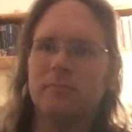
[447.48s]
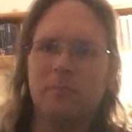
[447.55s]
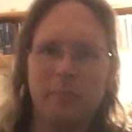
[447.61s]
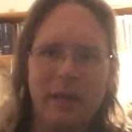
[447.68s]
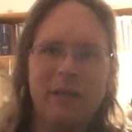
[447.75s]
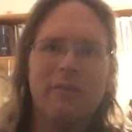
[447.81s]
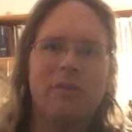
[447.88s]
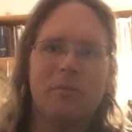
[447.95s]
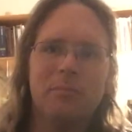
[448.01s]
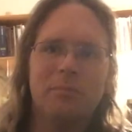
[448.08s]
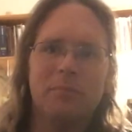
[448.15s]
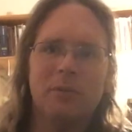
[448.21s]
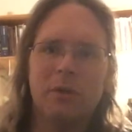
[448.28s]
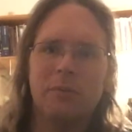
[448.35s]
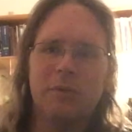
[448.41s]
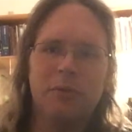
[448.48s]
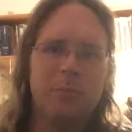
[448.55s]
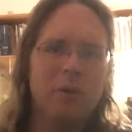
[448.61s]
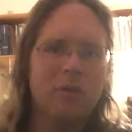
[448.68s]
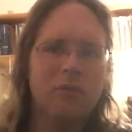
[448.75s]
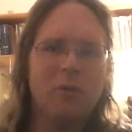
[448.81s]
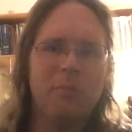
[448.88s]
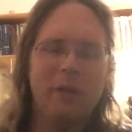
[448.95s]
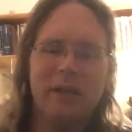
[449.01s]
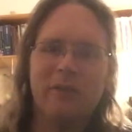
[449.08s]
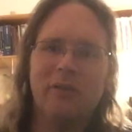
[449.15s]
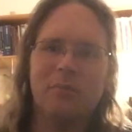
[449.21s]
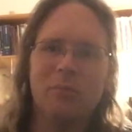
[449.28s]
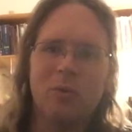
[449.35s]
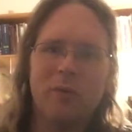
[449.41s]
makes them, or is part of what makes
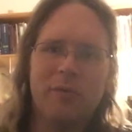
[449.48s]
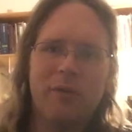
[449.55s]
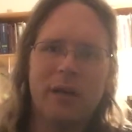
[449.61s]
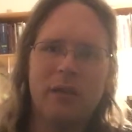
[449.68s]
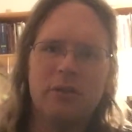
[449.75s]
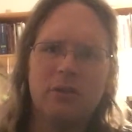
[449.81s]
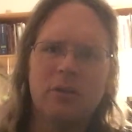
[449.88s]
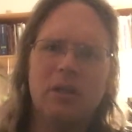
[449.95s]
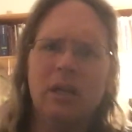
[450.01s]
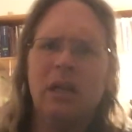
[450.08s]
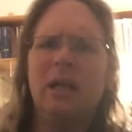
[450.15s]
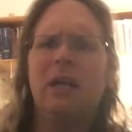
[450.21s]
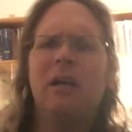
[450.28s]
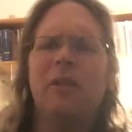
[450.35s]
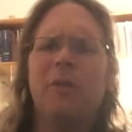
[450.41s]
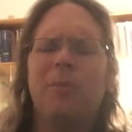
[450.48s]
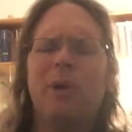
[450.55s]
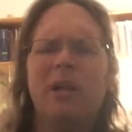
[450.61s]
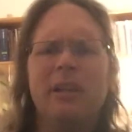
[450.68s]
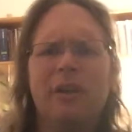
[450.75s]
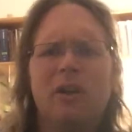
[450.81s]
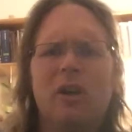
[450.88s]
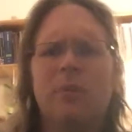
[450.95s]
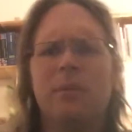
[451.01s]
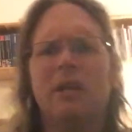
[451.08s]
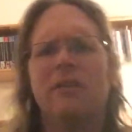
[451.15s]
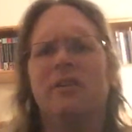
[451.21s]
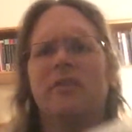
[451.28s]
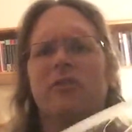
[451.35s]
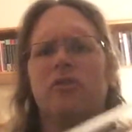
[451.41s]
them more fragile. The
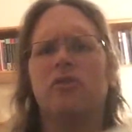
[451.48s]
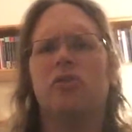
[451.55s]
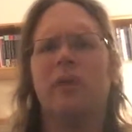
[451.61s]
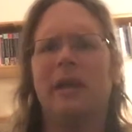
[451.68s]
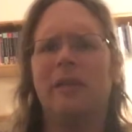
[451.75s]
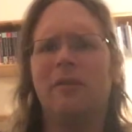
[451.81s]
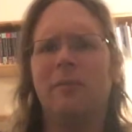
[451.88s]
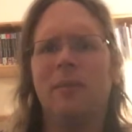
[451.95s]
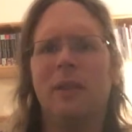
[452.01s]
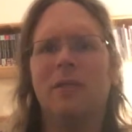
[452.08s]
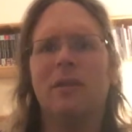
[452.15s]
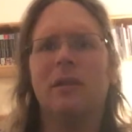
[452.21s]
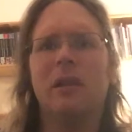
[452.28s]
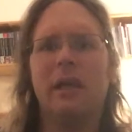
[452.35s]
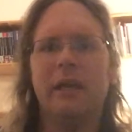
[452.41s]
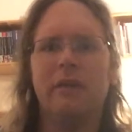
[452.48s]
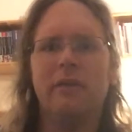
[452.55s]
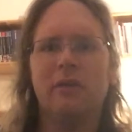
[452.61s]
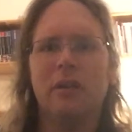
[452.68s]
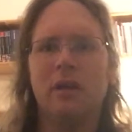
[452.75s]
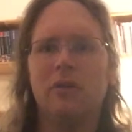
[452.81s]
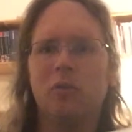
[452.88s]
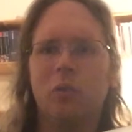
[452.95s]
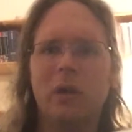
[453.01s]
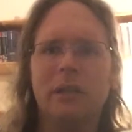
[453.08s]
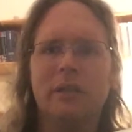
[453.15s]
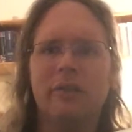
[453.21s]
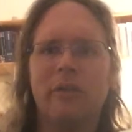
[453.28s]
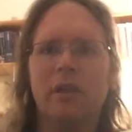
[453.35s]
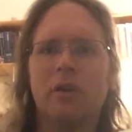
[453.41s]
polycarbonate doesn't transmit the light as
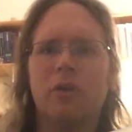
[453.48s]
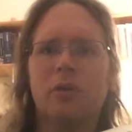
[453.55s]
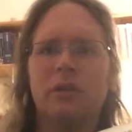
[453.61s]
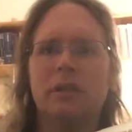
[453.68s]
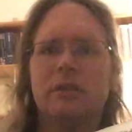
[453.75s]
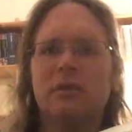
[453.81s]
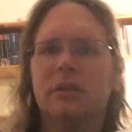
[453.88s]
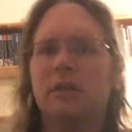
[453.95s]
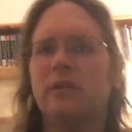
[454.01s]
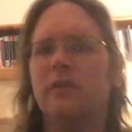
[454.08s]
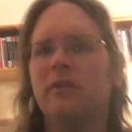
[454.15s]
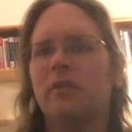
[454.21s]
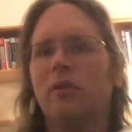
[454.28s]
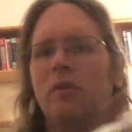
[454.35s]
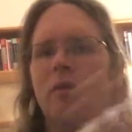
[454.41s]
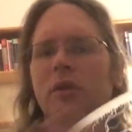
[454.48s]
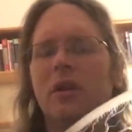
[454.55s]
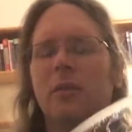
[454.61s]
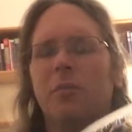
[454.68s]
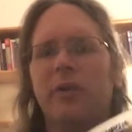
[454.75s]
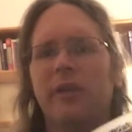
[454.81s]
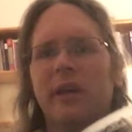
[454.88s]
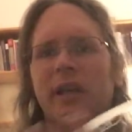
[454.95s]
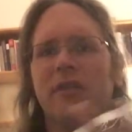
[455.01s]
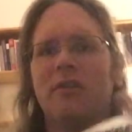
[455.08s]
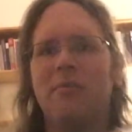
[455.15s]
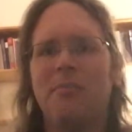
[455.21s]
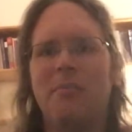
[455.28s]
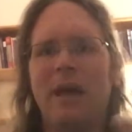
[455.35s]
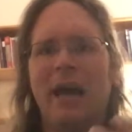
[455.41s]
well as the acrylic does, so you end up with kind of
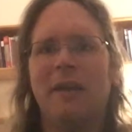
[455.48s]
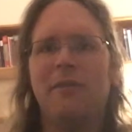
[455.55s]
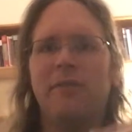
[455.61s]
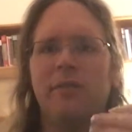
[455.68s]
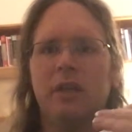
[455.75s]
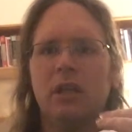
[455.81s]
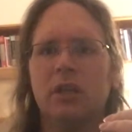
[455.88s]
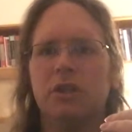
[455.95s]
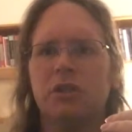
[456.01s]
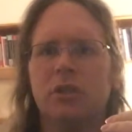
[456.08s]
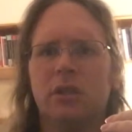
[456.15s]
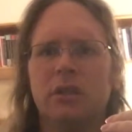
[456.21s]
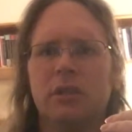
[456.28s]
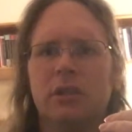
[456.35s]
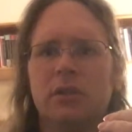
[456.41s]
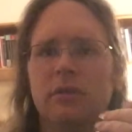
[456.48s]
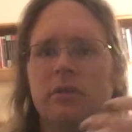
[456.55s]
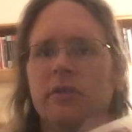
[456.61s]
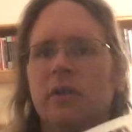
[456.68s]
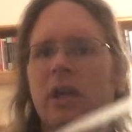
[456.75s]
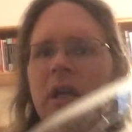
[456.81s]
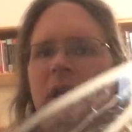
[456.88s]
a matte finish on those,